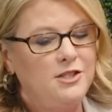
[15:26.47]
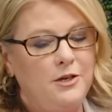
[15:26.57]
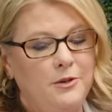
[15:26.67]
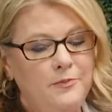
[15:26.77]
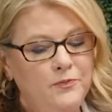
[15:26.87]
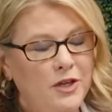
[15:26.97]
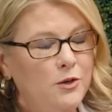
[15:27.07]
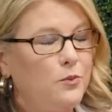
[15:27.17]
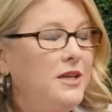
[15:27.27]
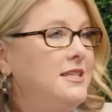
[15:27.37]
So
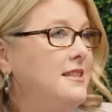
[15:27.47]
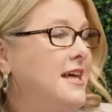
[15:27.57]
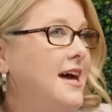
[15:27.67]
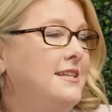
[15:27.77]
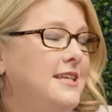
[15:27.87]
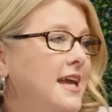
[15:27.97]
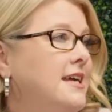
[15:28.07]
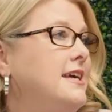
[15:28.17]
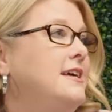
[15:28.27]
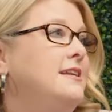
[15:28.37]
we did that day
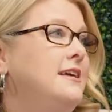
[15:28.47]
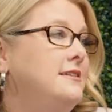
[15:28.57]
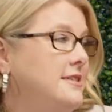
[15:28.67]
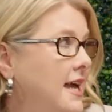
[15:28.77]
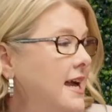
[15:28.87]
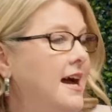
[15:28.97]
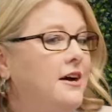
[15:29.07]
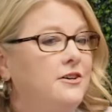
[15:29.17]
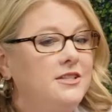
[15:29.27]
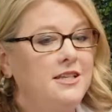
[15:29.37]
in and day
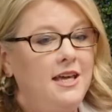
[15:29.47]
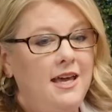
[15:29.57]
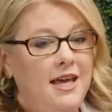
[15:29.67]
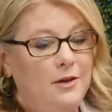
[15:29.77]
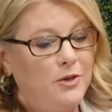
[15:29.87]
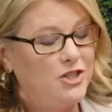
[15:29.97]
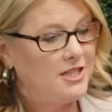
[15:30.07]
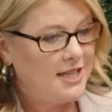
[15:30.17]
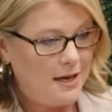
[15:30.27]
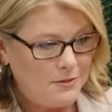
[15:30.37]
out, and we
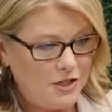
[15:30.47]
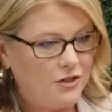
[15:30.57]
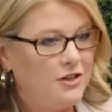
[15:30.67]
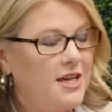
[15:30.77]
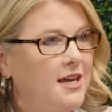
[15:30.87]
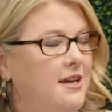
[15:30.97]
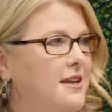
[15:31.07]
just kept decreeing.